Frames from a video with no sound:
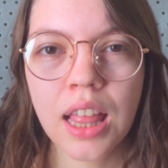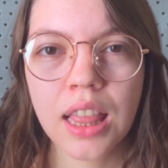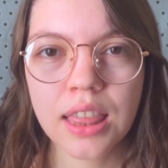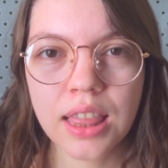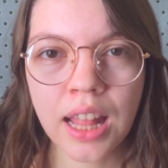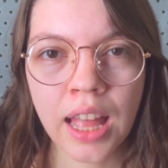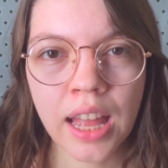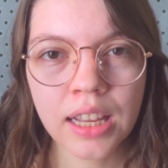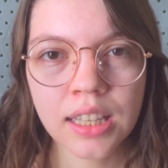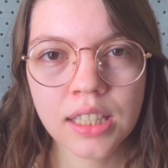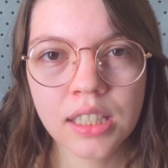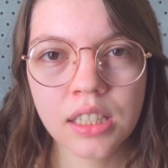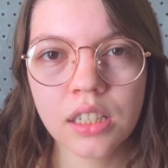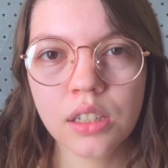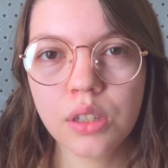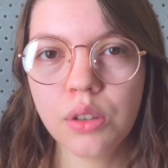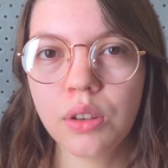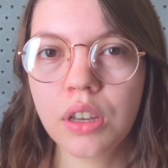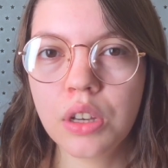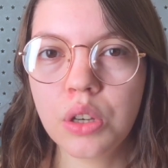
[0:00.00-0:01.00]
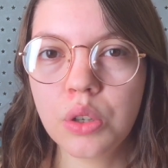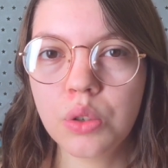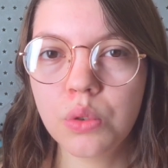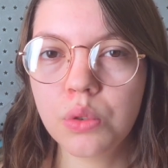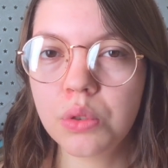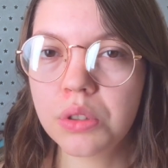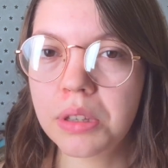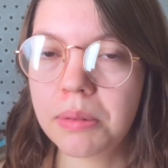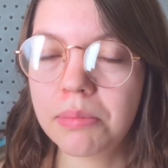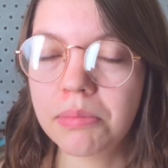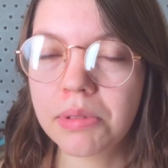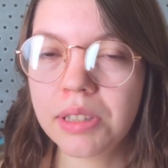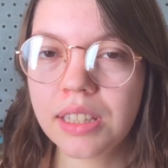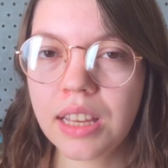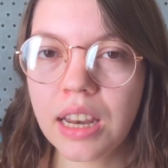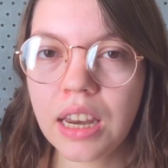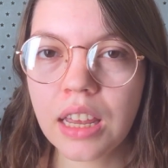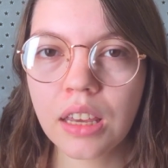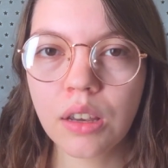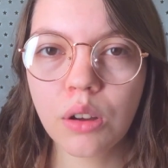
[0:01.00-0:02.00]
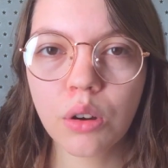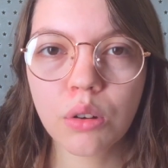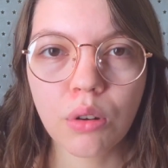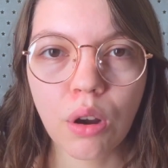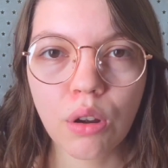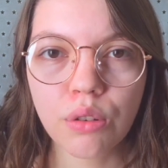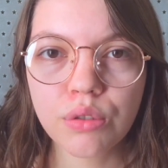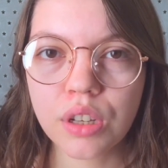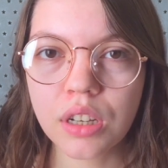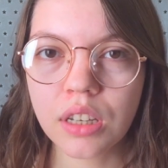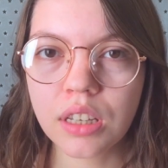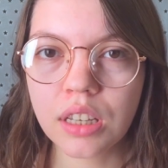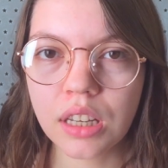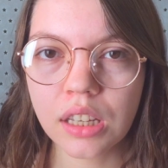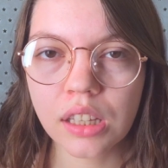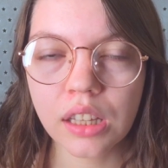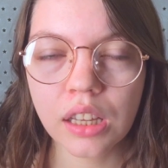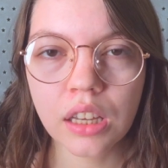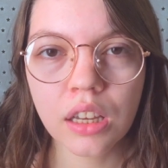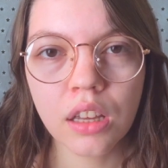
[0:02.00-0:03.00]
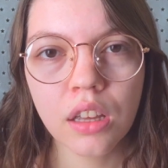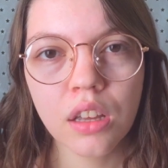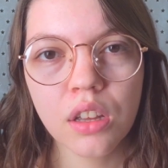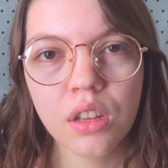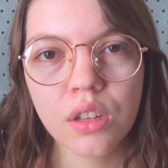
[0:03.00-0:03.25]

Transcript: Next, you can do some sitting, crouching, kneeling.